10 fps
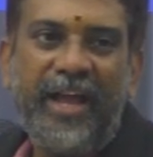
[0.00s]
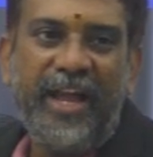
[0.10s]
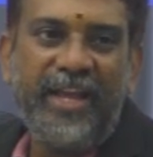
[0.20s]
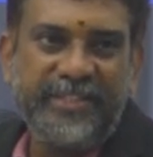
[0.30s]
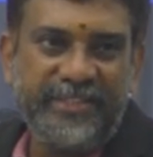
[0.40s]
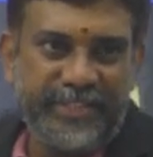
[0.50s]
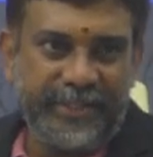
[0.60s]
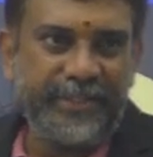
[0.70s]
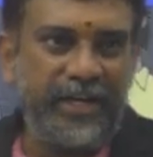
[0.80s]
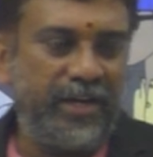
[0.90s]
And
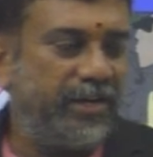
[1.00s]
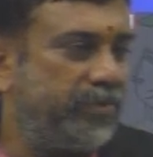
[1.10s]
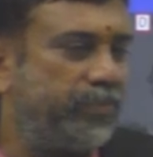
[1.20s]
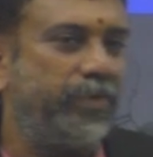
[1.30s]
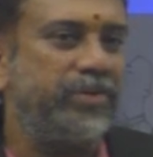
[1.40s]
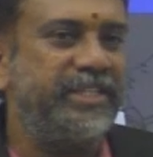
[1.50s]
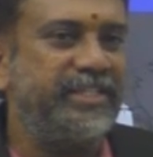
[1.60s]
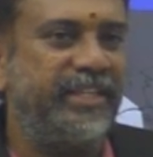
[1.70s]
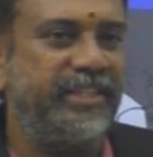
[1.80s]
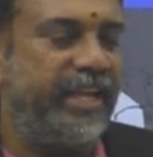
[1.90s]
what
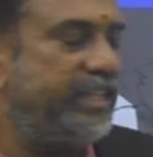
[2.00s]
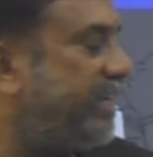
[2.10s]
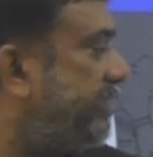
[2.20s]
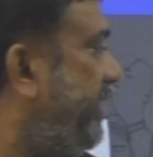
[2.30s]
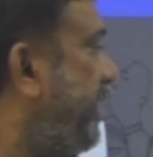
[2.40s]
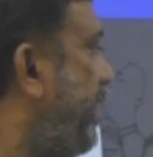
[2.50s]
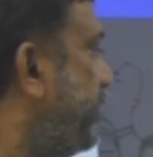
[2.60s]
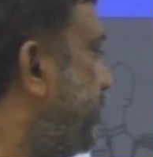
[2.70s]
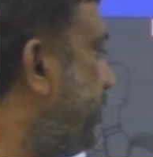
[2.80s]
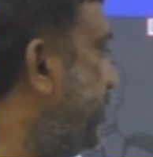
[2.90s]
is the thing that we
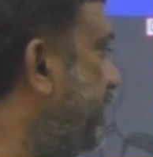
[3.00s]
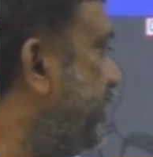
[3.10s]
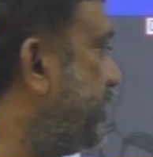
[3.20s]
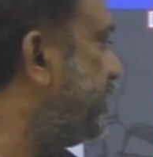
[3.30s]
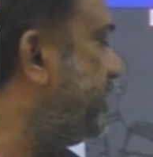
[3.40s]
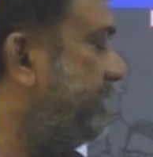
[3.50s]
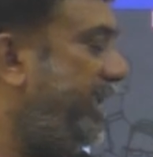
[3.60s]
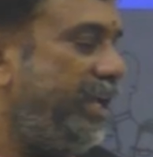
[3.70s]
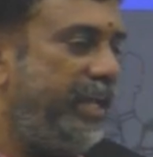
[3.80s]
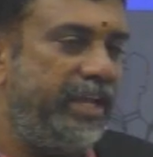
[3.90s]
have to
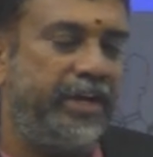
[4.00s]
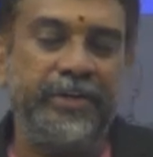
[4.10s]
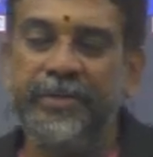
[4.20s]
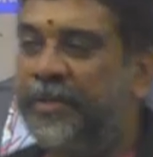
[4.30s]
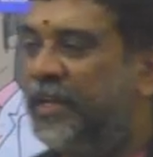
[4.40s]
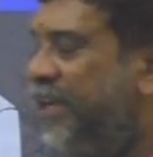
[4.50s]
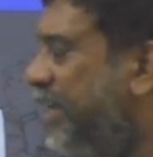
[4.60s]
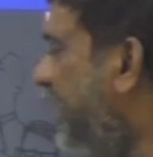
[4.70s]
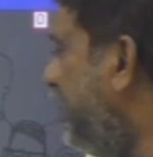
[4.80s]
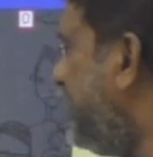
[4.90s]
see here
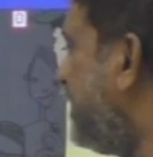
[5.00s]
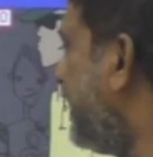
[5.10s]
in this